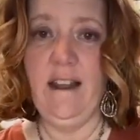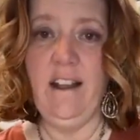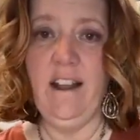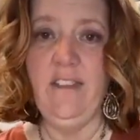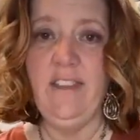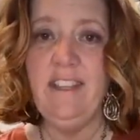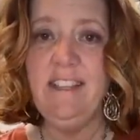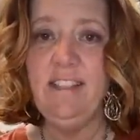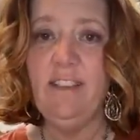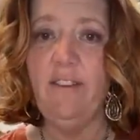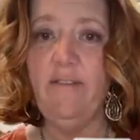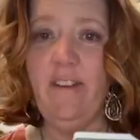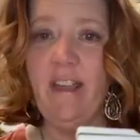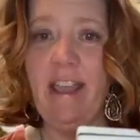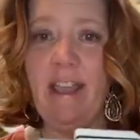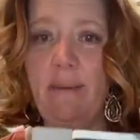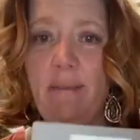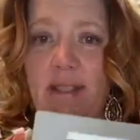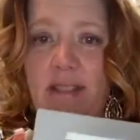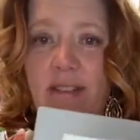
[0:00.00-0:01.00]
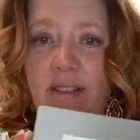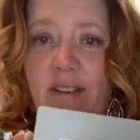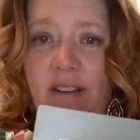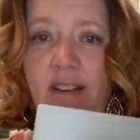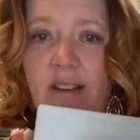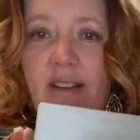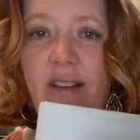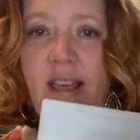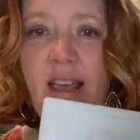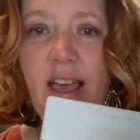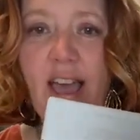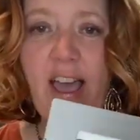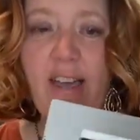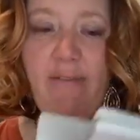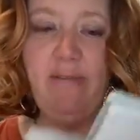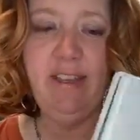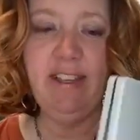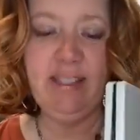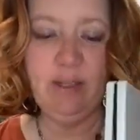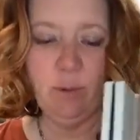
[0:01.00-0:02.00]
And I got these off of Amazon. I
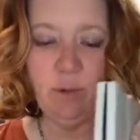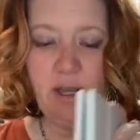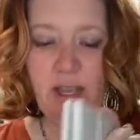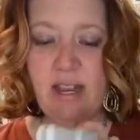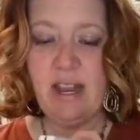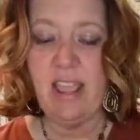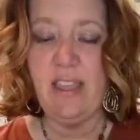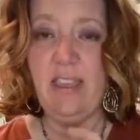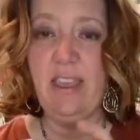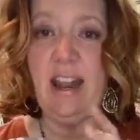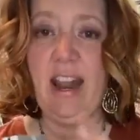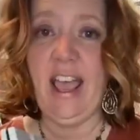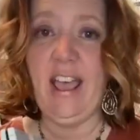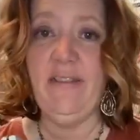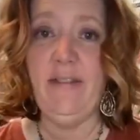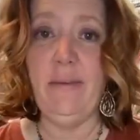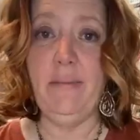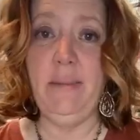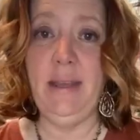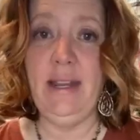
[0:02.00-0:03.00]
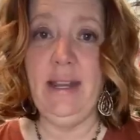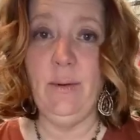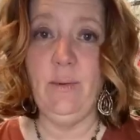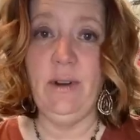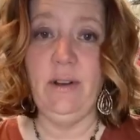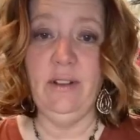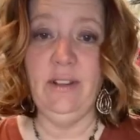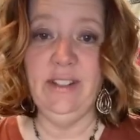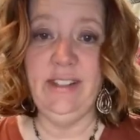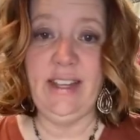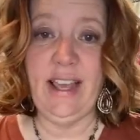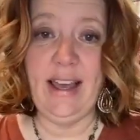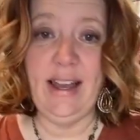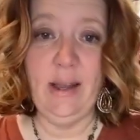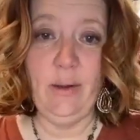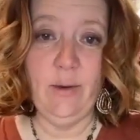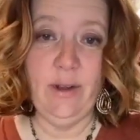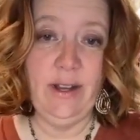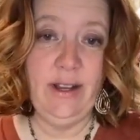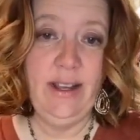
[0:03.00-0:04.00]
have this one, and then I have a mini one, a little
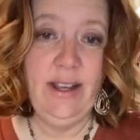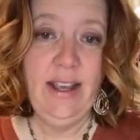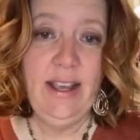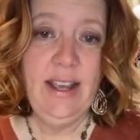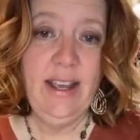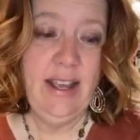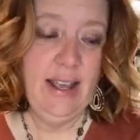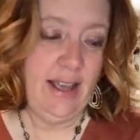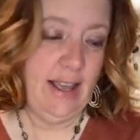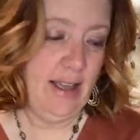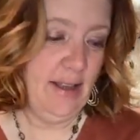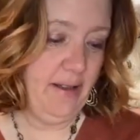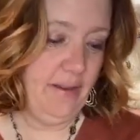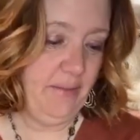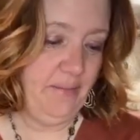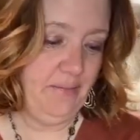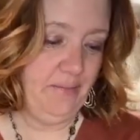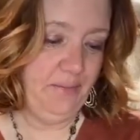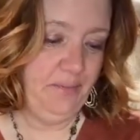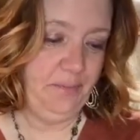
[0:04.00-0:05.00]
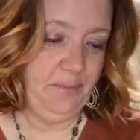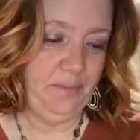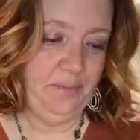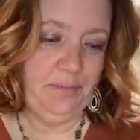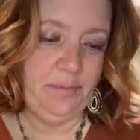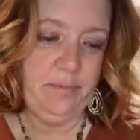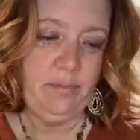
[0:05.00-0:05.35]
tiny one. I